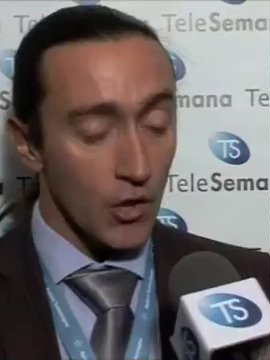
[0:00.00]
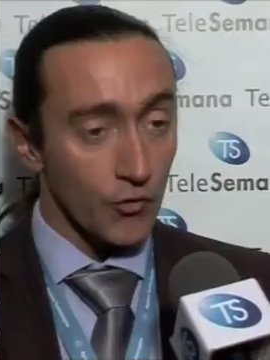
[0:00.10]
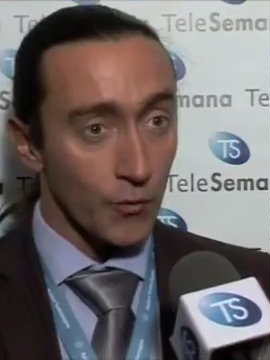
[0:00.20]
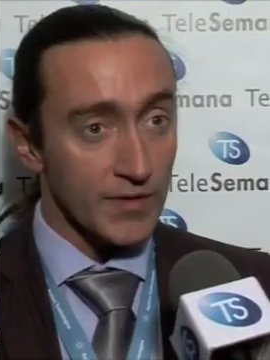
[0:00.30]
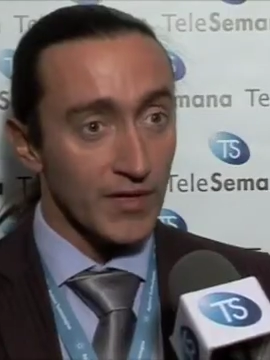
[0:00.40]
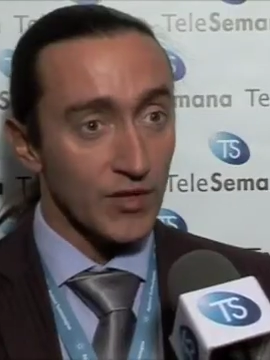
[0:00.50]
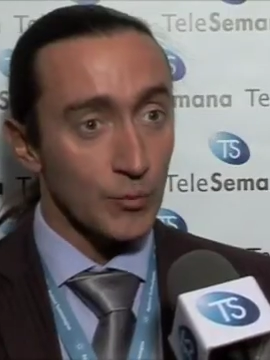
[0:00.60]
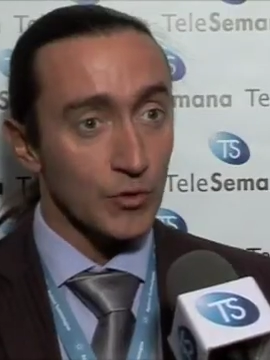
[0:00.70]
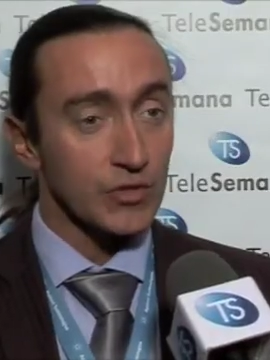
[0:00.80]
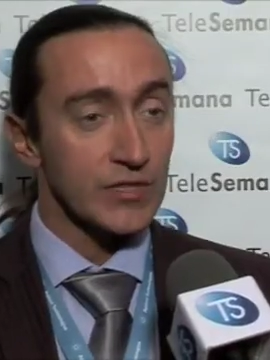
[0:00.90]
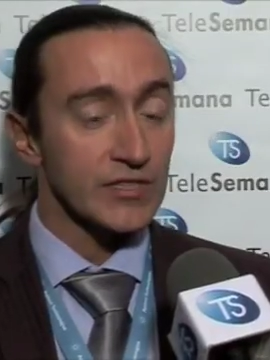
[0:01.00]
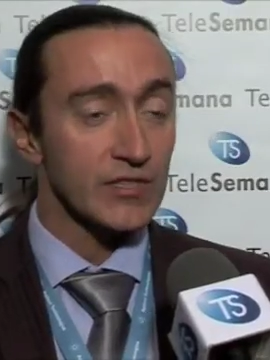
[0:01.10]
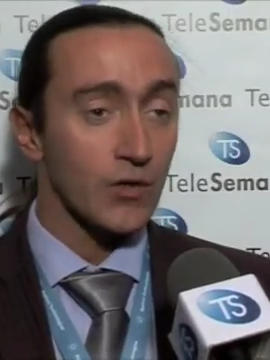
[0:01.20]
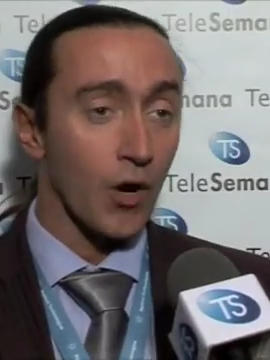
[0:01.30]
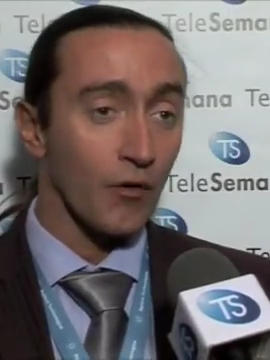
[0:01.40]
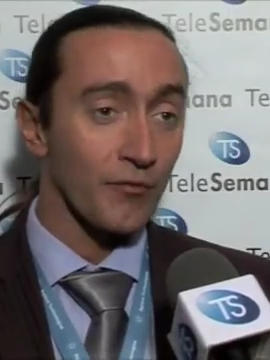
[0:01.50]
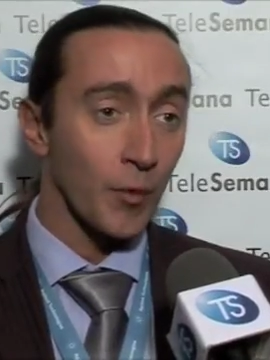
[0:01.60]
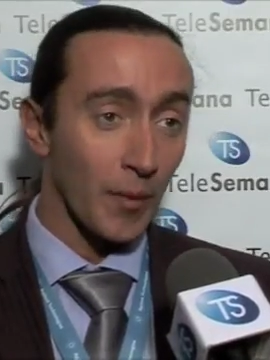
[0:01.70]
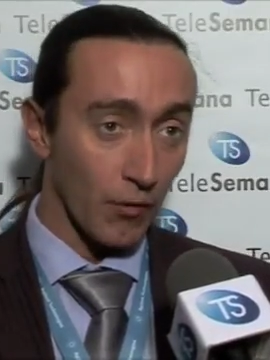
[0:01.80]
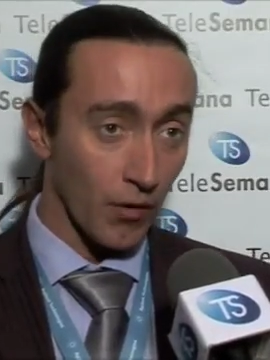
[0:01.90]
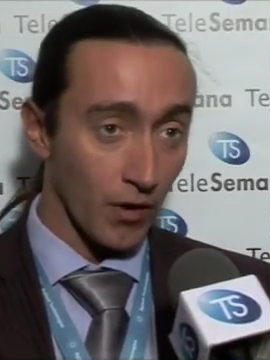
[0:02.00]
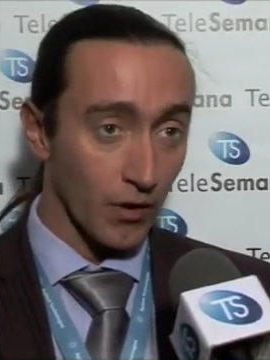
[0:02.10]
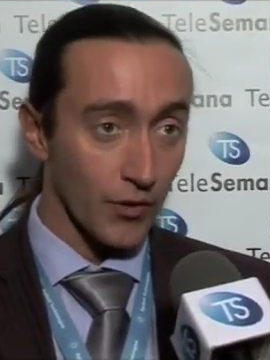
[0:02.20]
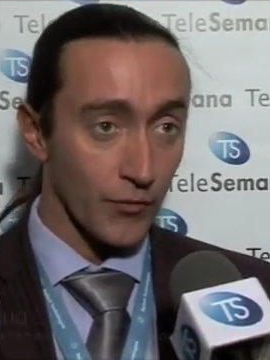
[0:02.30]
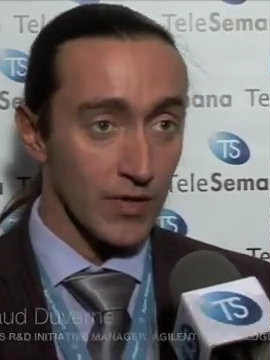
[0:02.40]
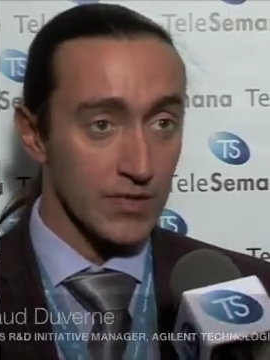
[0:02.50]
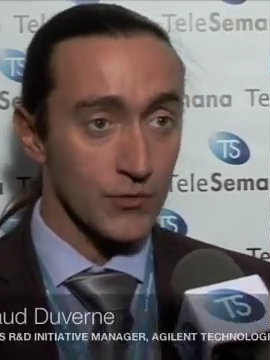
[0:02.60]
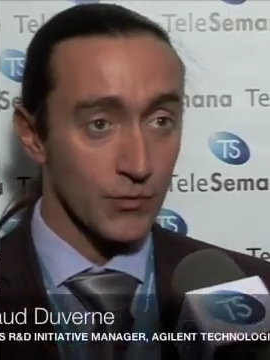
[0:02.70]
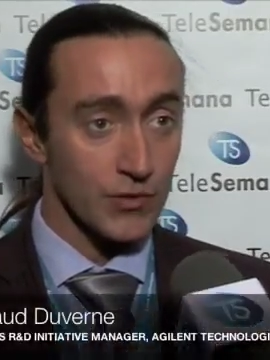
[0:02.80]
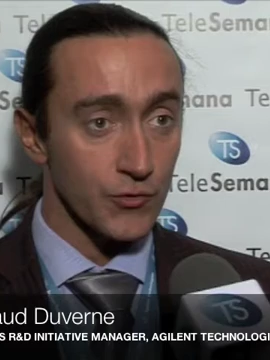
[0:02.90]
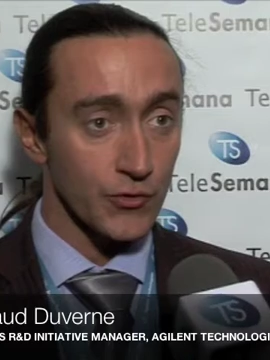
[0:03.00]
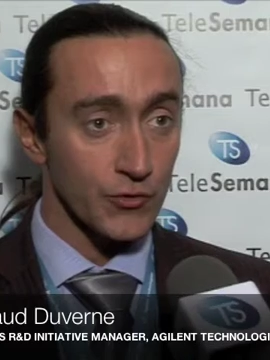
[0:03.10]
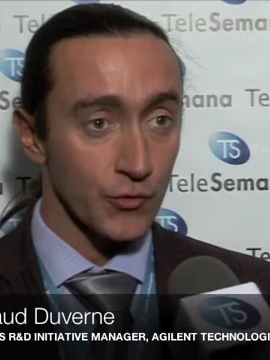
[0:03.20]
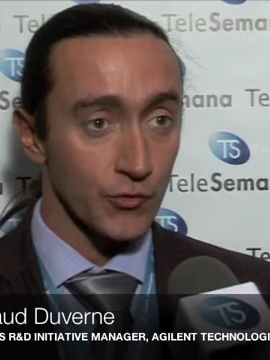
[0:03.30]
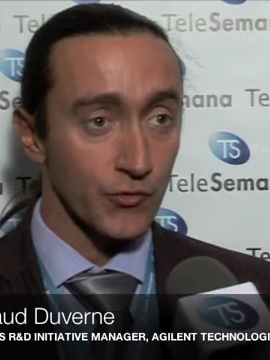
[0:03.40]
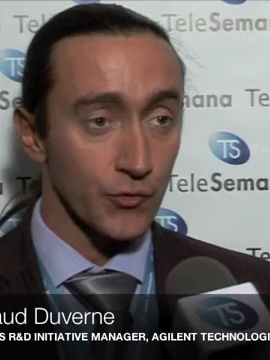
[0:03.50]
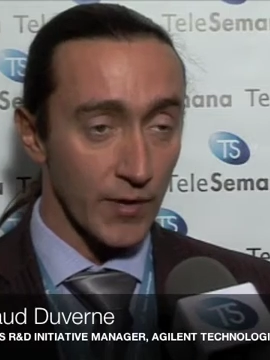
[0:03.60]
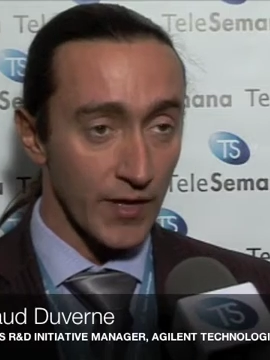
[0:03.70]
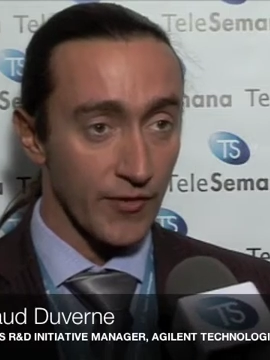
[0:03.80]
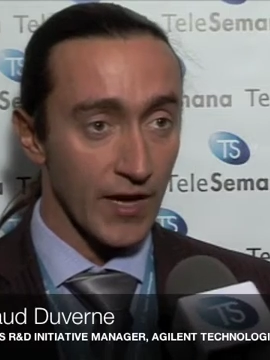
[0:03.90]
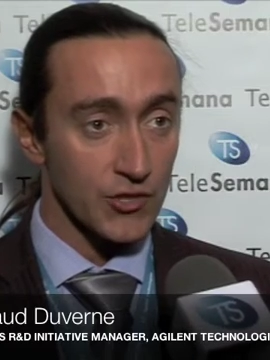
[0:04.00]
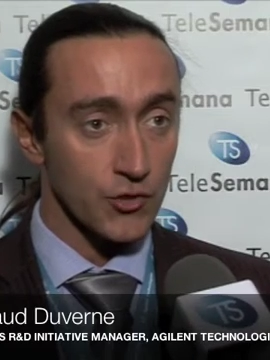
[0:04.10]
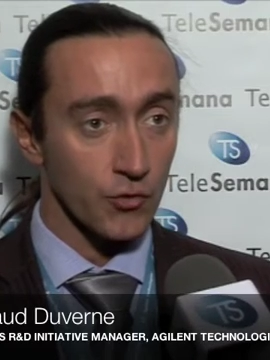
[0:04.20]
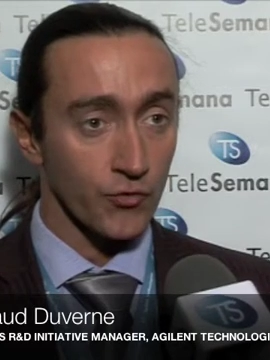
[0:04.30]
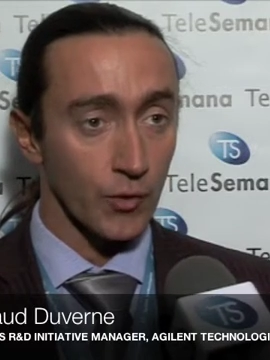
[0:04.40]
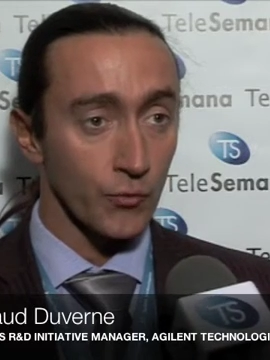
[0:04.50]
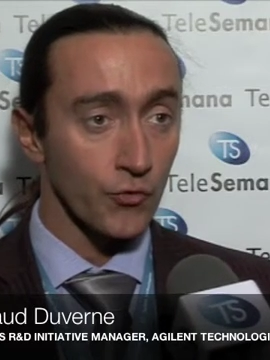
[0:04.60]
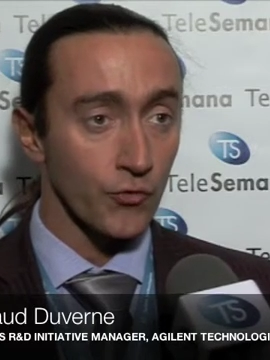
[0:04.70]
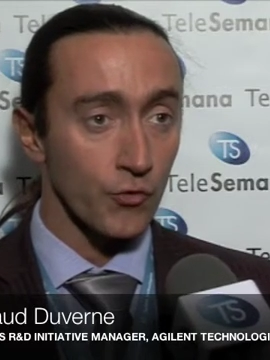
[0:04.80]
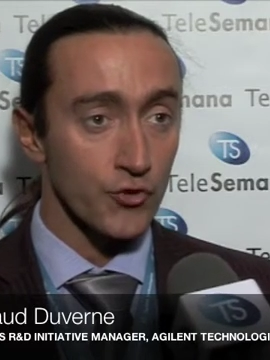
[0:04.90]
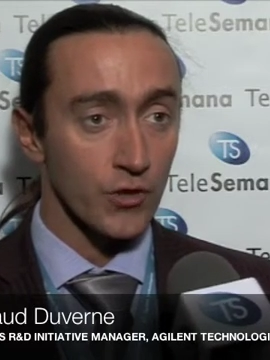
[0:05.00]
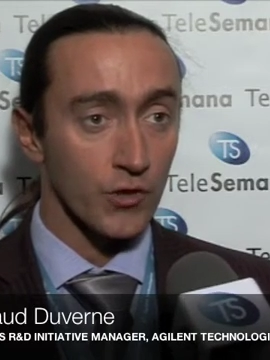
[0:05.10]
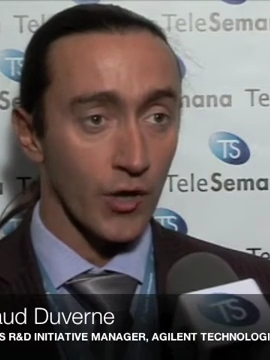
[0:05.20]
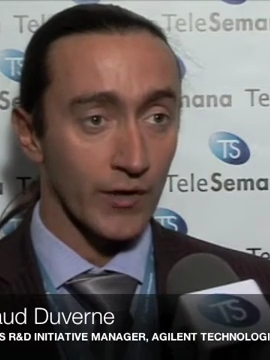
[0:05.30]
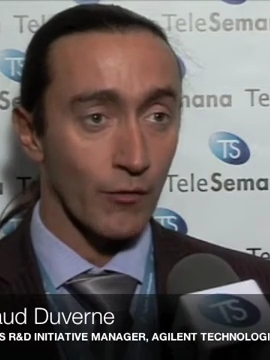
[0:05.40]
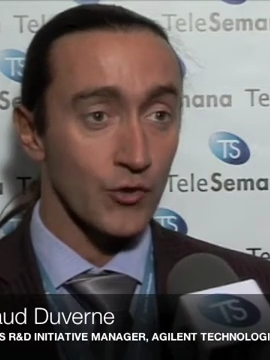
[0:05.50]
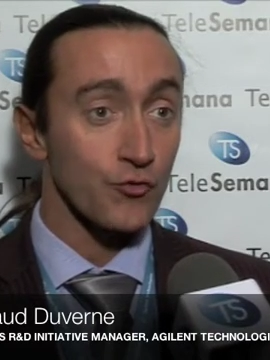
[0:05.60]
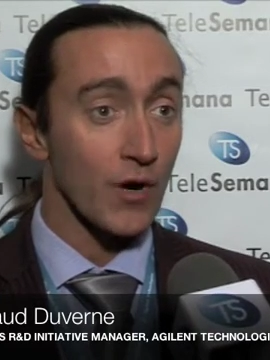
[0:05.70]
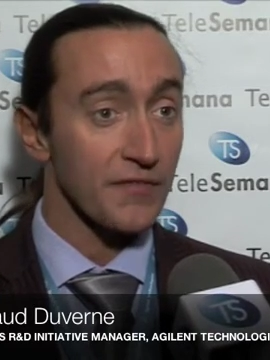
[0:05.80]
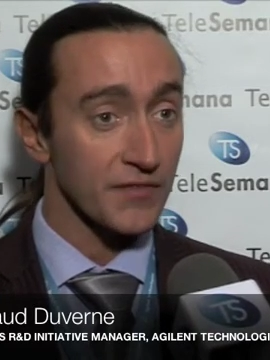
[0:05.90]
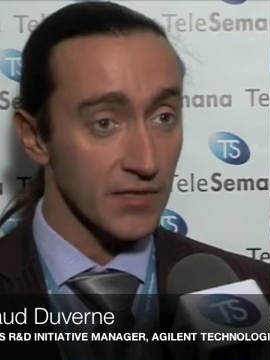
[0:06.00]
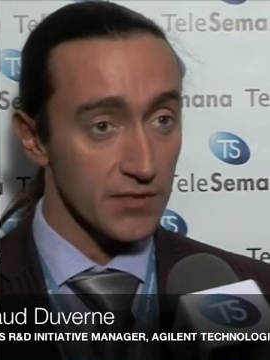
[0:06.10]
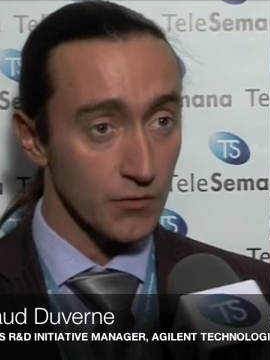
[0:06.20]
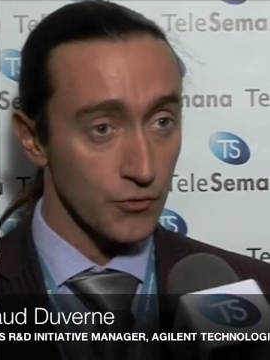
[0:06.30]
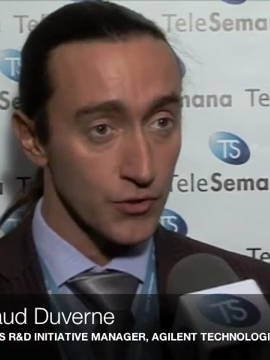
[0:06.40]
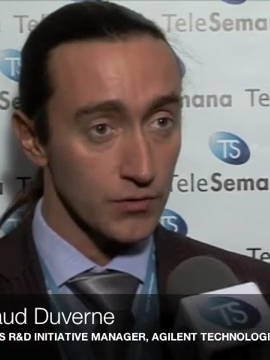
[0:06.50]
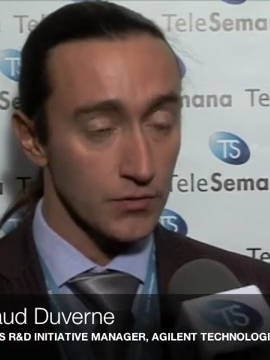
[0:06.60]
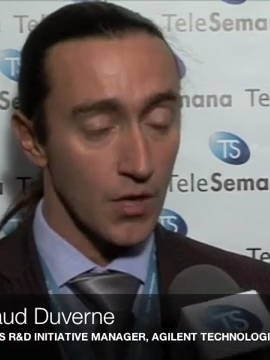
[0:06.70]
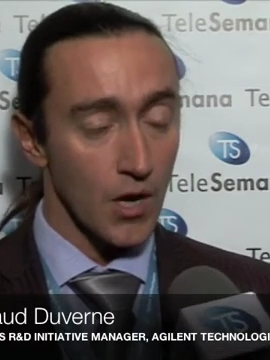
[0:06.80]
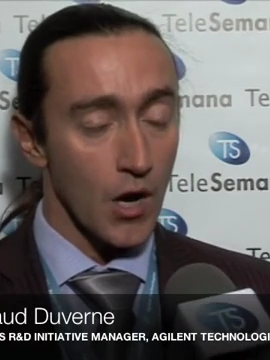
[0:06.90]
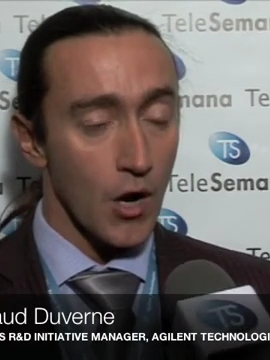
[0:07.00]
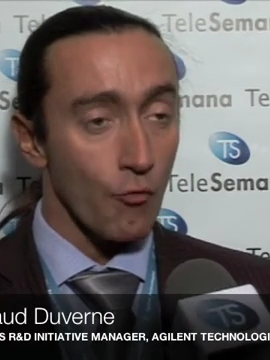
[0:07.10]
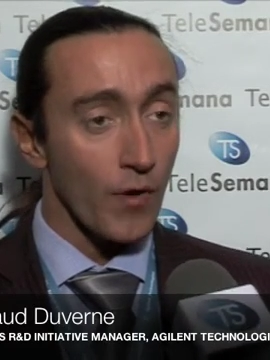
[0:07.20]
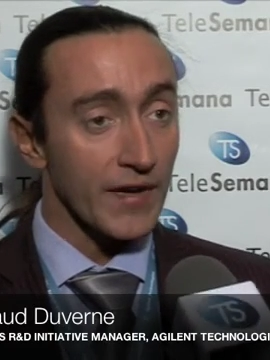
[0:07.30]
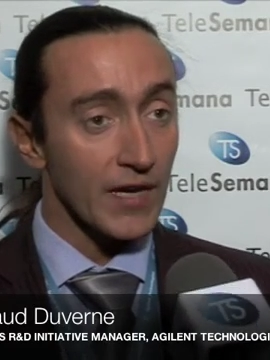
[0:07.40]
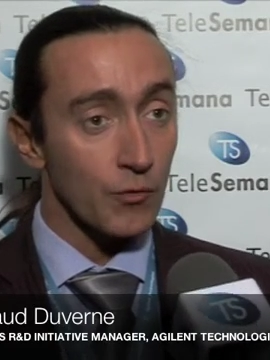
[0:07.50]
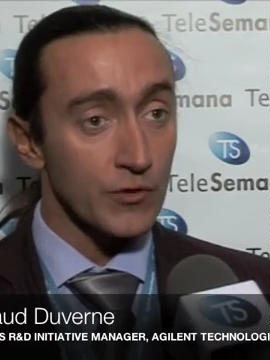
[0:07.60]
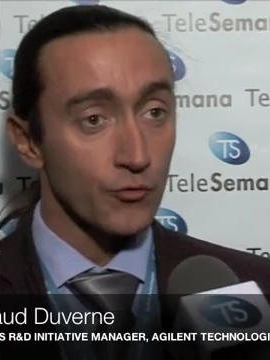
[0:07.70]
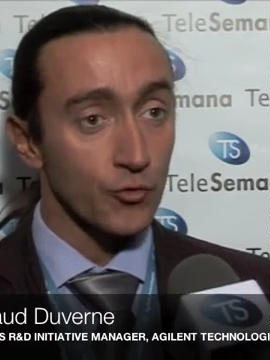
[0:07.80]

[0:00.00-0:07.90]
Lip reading: So we take the opportunities of Mobile World Congress to introduce during that show some new solution on our drive test solution. Right now we do